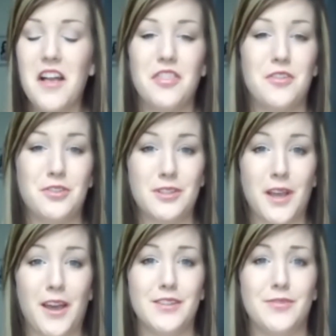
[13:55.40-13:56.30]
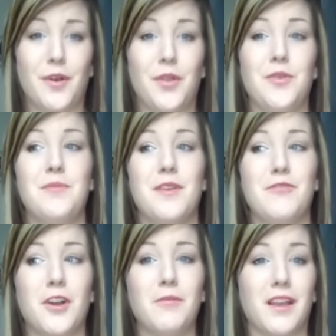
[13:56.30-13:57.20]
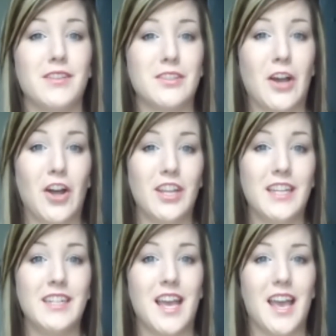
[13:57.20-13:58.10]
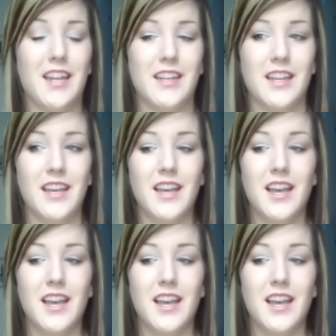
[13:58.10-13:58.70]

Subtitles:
There's this guy that's following me from, like, Scotland, and